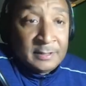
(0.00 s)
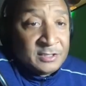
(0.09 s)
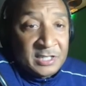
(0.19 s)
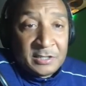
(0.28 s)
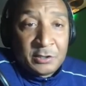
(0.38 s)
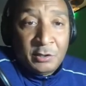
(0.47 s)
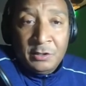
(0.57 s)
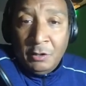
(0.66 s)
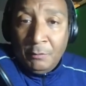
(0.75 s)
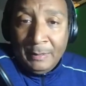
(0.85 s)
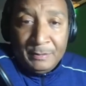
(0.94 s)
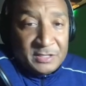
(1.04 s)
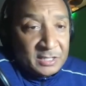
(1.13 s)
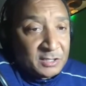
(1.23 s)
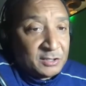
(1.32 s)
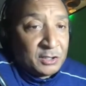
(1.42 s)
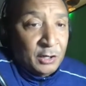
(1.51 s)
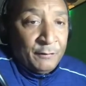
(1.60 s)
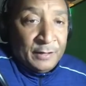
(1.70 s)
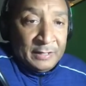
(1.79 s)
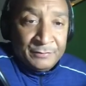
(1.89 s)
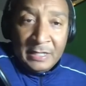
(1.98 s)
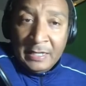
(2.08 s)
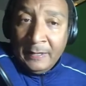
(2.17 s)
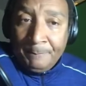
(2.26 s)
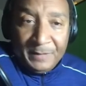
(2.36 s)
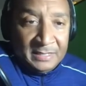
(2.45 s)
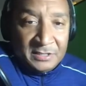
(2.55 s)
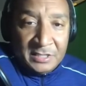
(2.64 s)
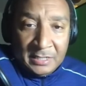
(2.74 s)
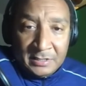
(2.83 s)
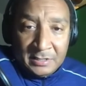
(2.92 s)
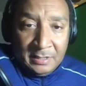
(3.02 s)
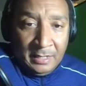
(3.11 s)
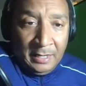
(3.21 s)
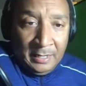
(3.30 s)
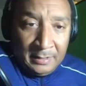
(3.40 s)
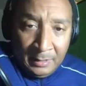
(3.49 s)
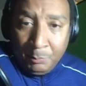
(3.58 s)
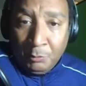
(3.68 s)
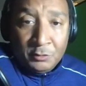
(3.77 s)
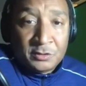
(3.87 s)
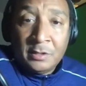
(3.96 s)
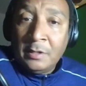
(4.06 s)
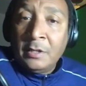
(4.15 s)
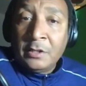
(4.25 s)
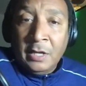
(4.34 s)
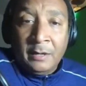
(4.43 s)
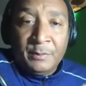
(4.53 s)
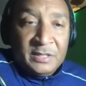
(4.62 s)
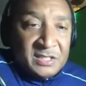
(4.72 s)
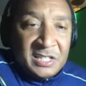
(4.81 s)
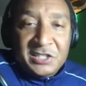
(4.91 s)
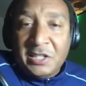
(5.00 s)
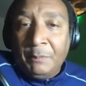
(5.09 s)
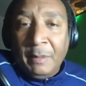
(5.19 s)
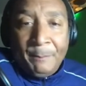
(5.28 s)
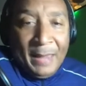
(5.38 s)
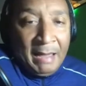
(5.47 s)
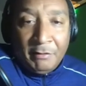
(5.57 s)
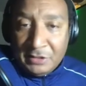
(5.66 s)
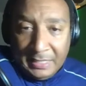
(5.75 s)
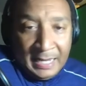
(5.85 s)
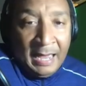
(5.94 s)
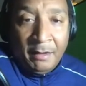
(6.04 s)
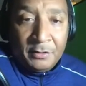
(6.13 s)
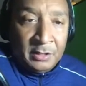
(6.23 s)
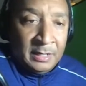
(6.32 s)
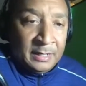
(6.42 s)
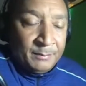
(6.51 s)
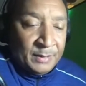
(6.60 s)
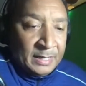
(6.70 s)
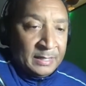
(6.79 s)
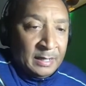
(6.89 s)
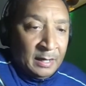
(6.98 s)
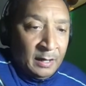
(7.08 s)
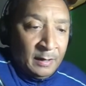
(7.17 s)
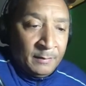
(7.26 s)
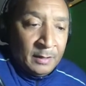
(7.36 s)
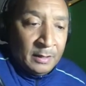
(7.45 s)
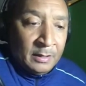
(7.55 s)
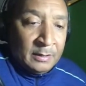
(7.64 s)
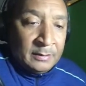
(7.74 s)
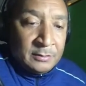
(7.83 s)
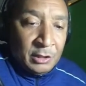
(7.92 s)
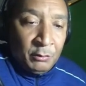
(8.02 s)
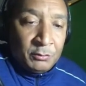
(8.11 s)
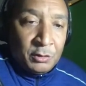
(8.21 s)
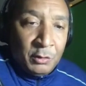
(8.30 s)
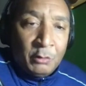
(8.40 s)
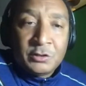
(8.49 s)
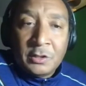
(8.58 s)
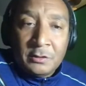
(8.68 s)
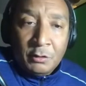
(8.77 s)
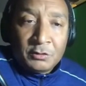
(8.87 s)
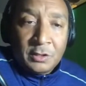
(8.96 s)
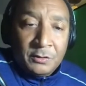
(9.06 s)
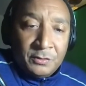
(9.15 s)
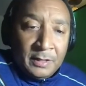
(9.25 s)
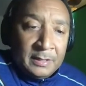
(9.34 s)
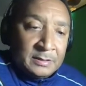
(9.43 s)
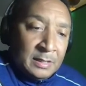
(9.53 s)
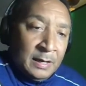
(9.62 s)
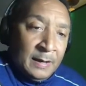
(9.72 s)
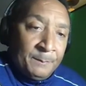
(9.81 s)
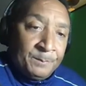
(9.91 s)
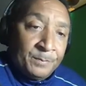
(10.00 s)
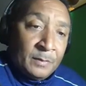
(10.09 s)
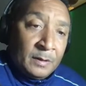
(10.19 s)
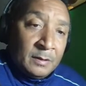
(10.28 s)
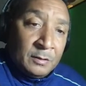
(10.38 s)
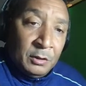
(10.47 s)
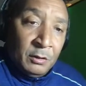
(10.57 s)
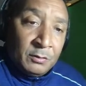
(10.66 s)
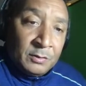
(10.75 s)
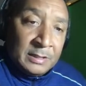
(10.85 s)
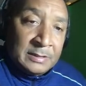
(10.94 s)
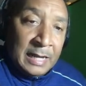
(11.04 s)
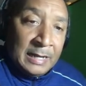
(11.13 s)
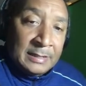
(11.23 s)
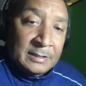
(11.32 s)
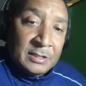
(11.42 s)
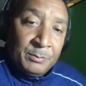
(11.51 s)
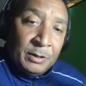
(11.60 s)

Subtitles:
Six, maybe 6 conservatives and 6 liberals. You know what I mean? Just something to balance it out. You know what I mean? So those are the things, things that I like to see.